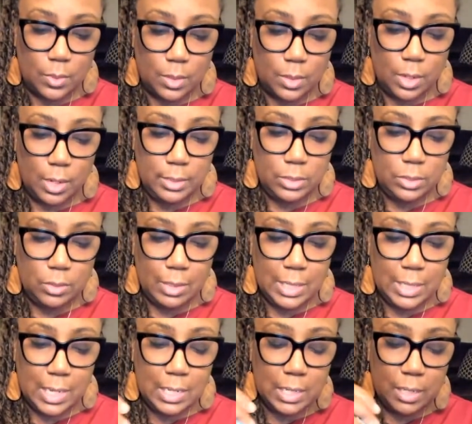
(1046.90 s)
Okay, so
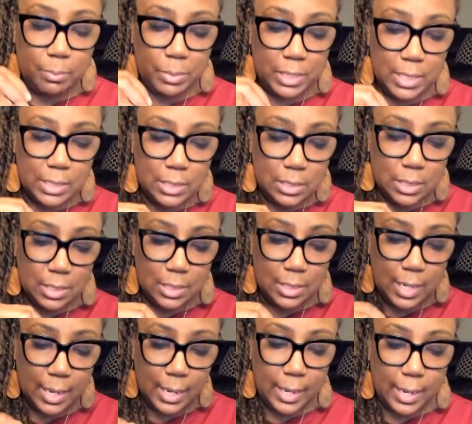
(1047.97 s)
again, the blends
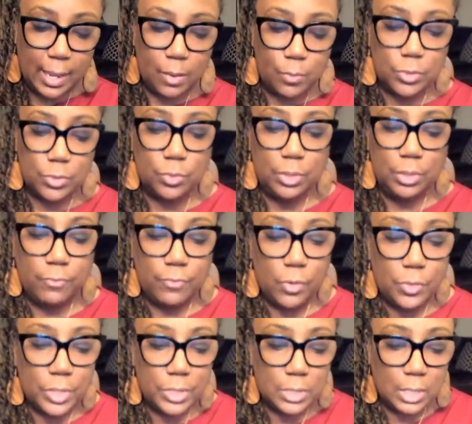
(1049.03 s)
today, I was really
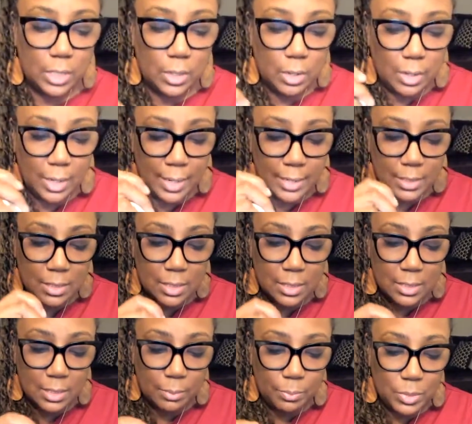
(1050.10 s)
focusing on
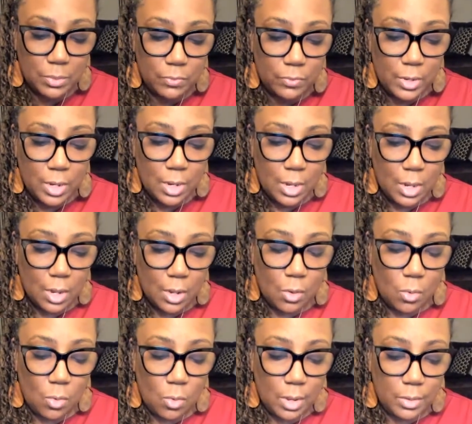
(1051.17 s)
antinociceptive
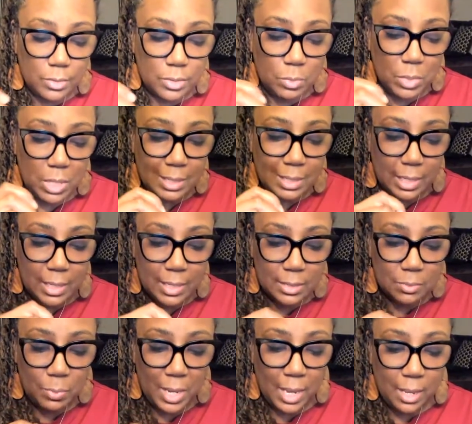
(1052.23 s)
oils, meaning that
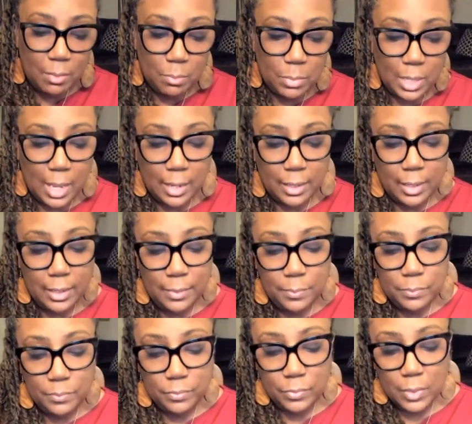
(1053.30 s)
it's pain blocking.
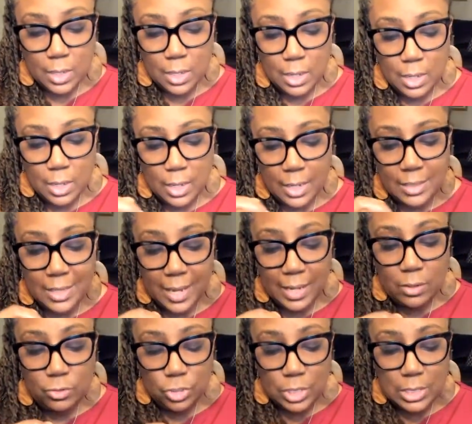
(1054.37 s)
It's
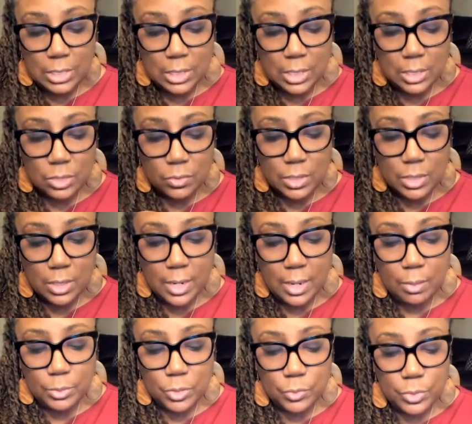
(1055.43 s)
analgesic, so it's going to
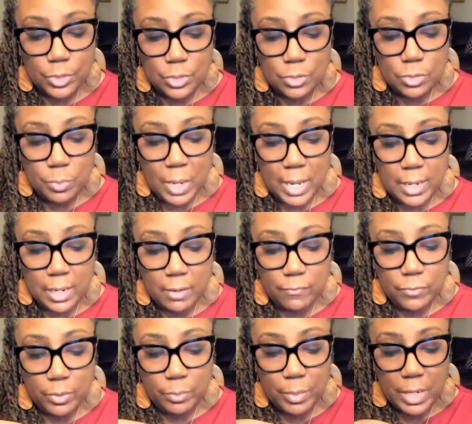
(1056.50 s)
help to reduce pain and
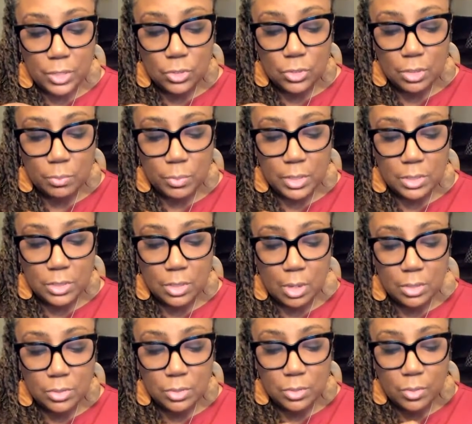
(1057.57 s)
inflammation, but it's
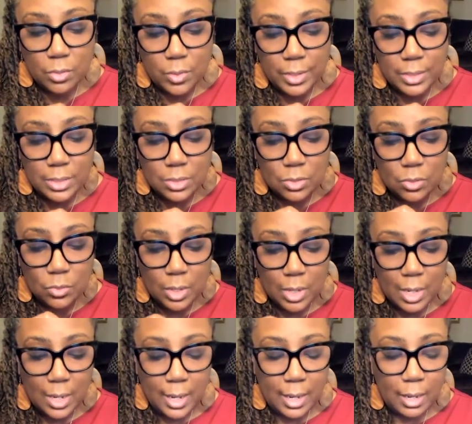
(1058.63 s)
also going to
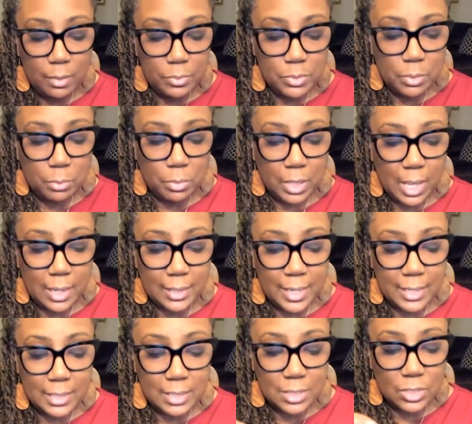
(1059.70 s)
help to block
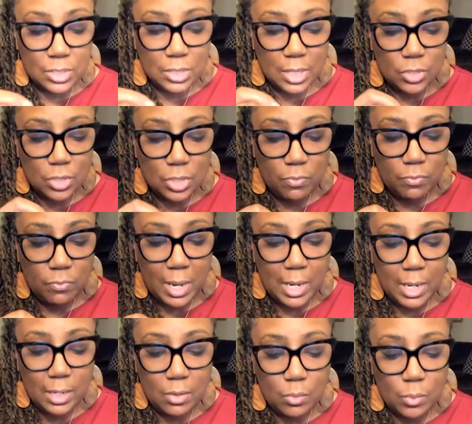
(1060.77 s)
that sensation of
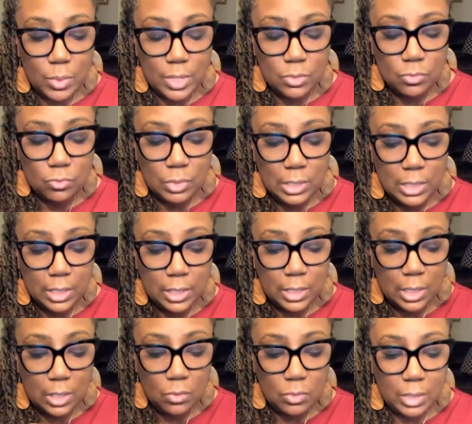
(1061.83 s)
pain. And when it's really
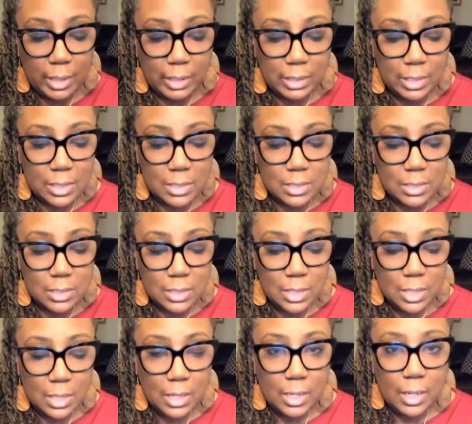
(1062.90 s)
acute like this,
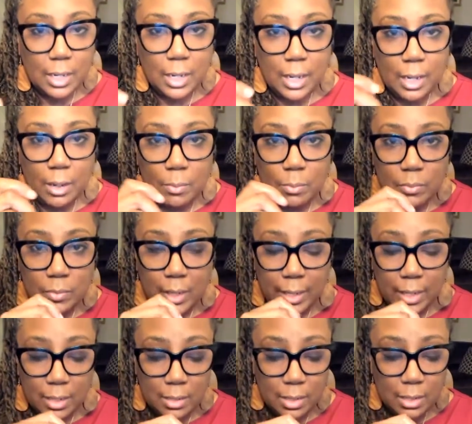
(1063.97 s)

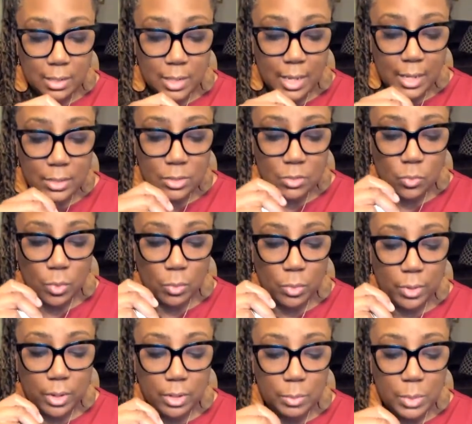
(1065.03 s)
like in the cases where
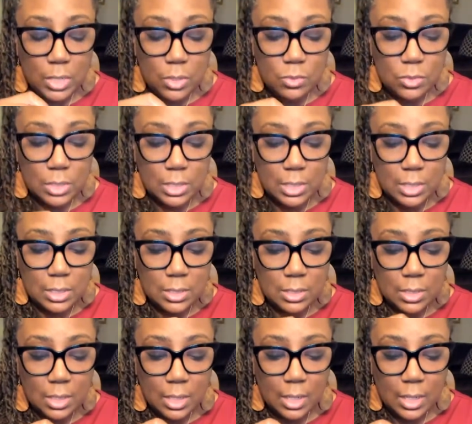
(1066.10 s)
we're going to be using these,
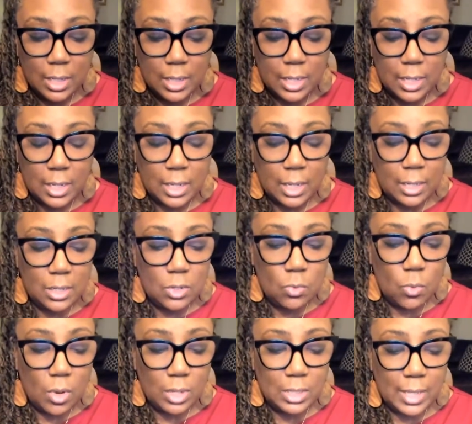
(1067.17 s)
you
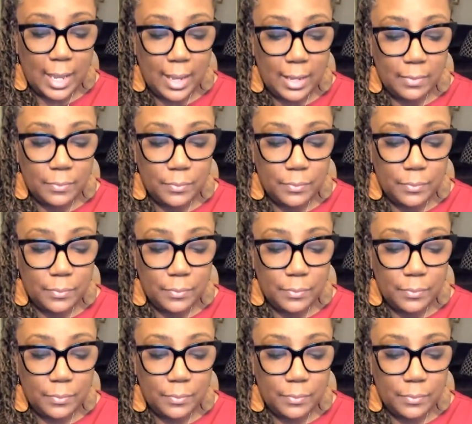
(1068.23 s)
want that.